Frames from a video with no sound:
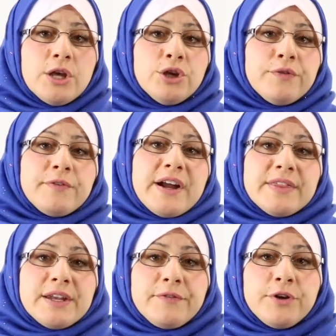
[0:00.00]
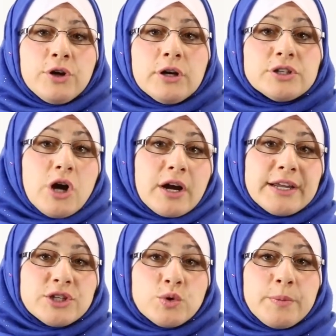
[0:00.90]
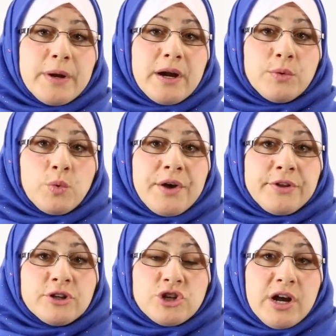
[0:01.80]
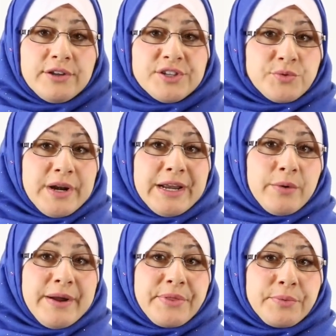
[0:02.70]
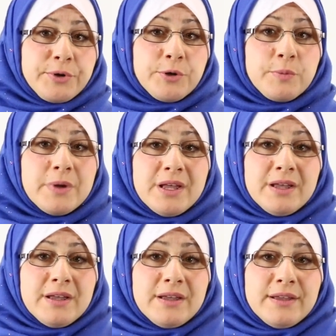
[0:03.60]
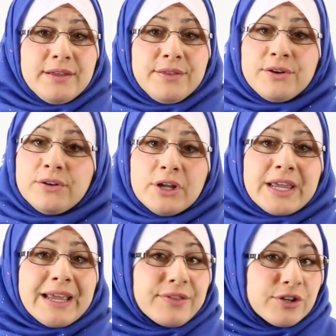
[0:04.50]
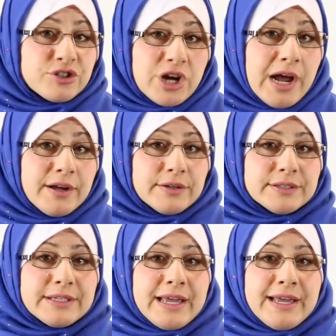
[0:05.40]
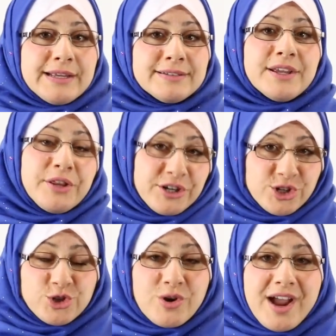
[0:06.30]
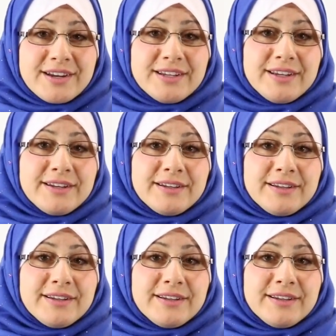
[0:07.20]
You'll find that if you're talking to a parent while their child is running around the room, they're looking at their child and they're distracted.